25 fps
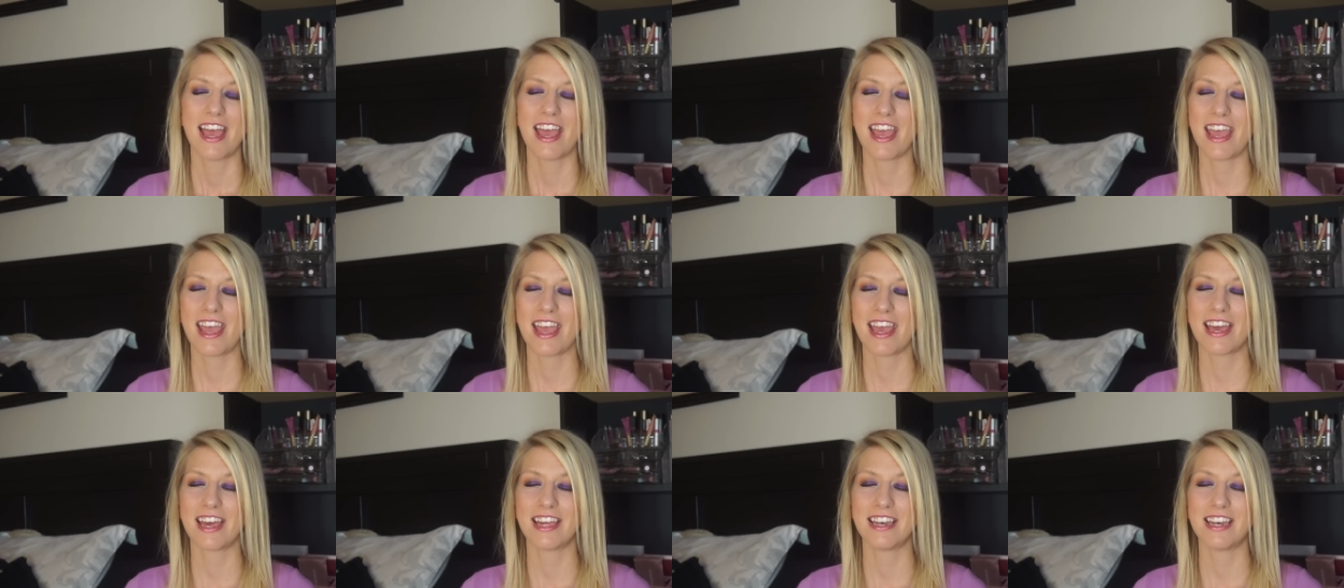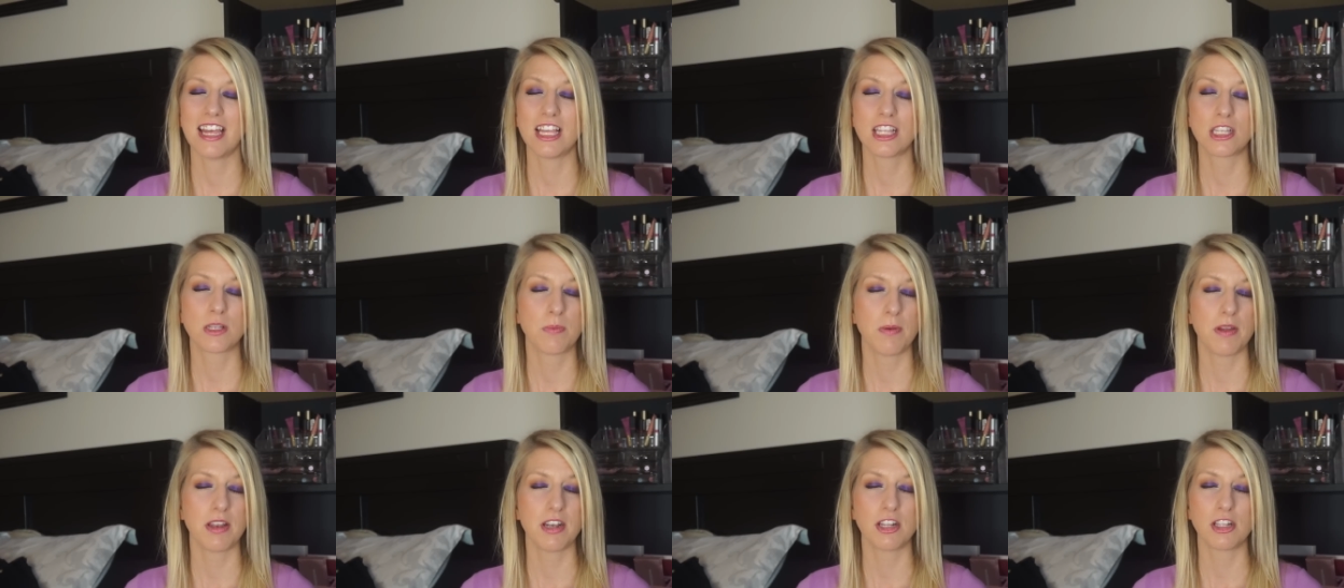And
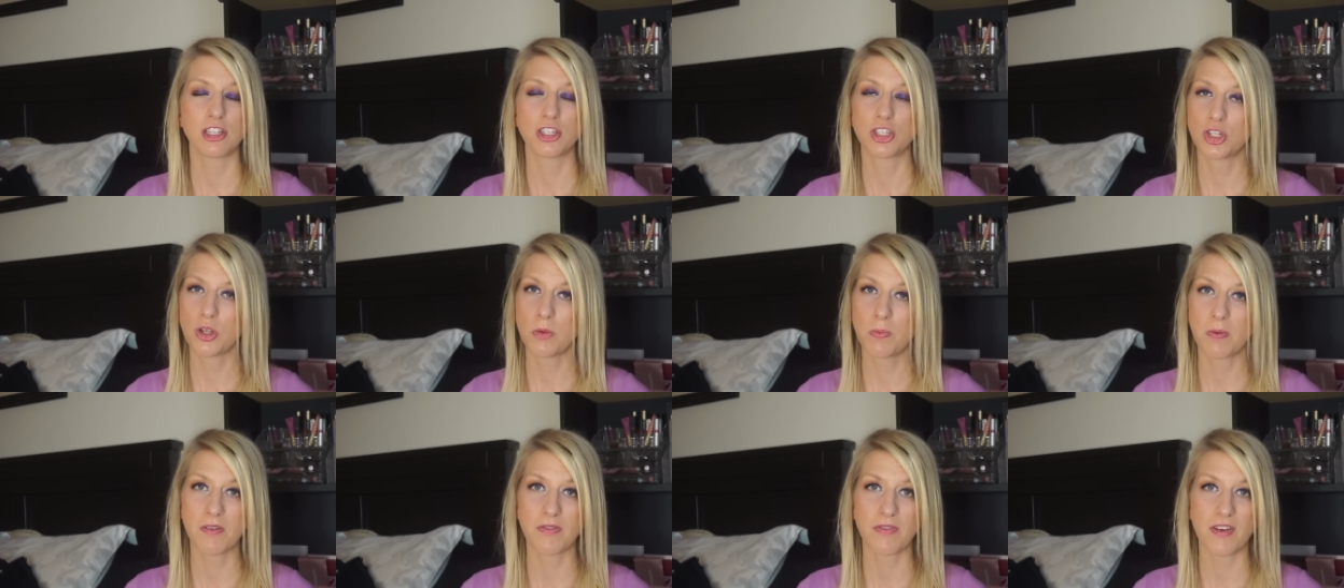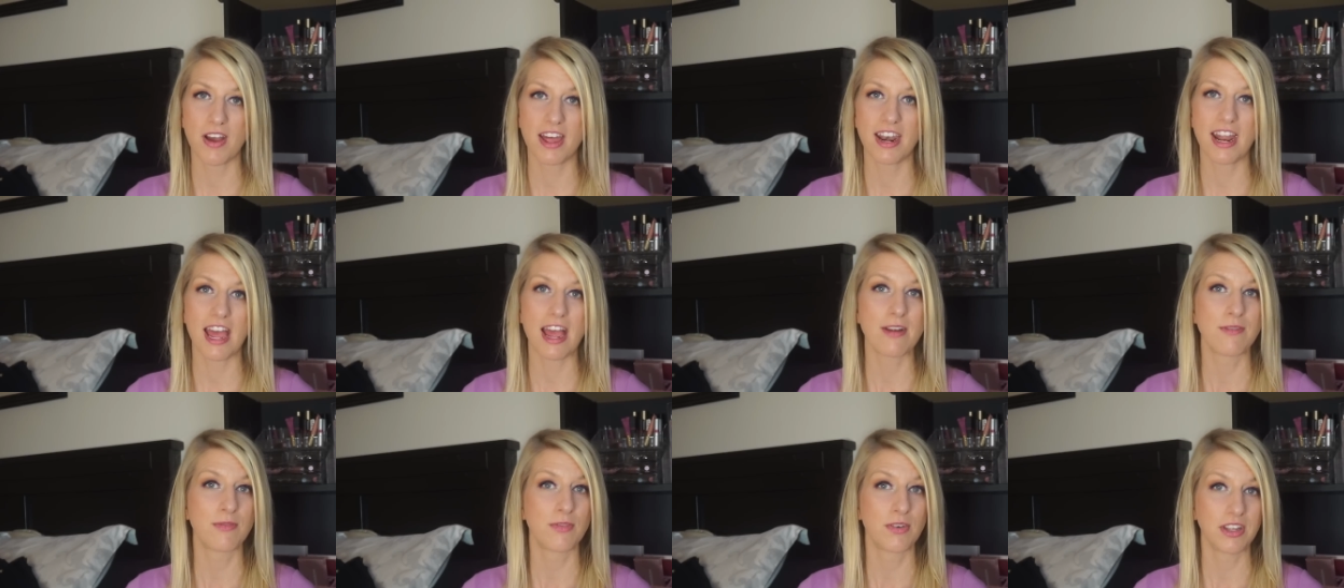it's been super fun.
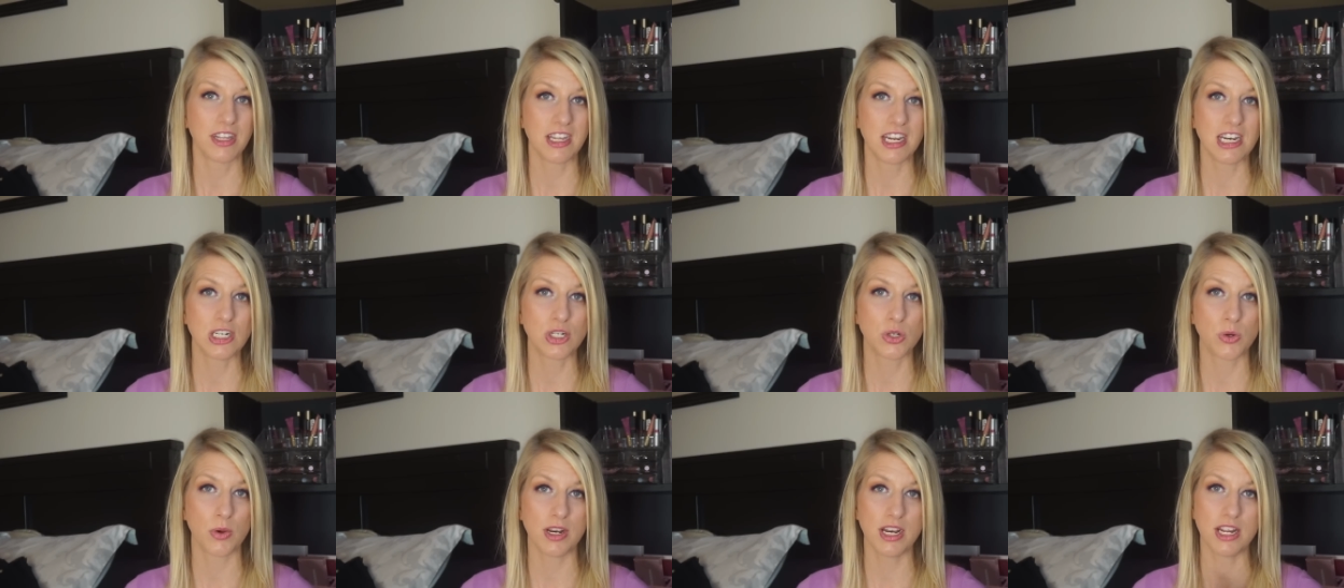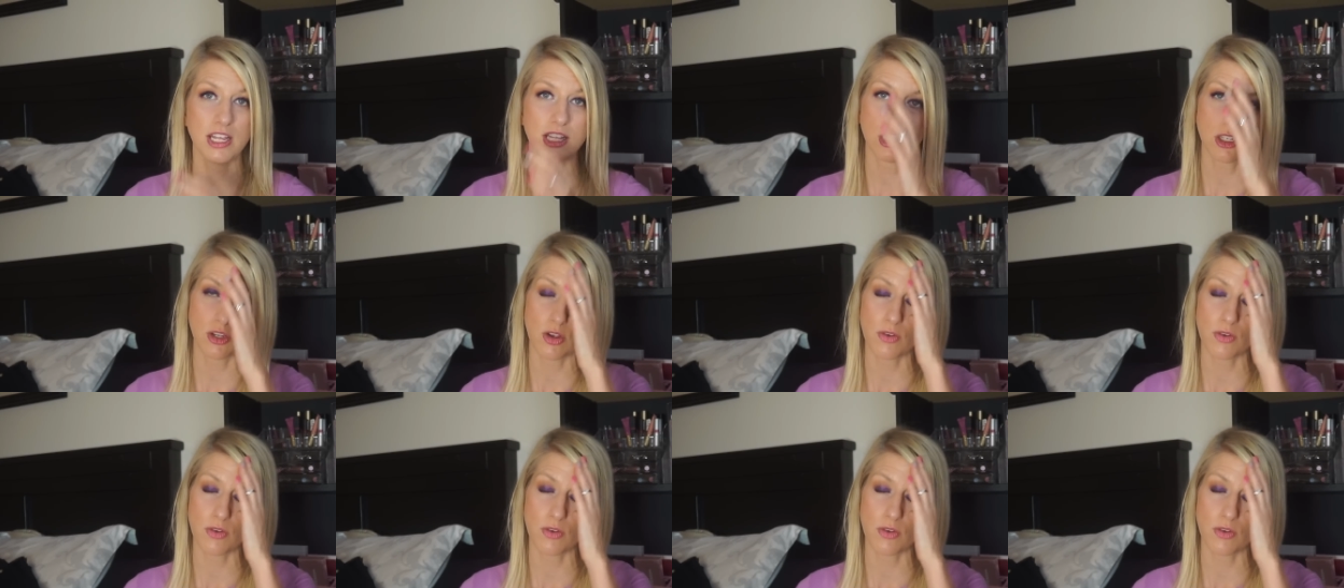I really enjoyed it.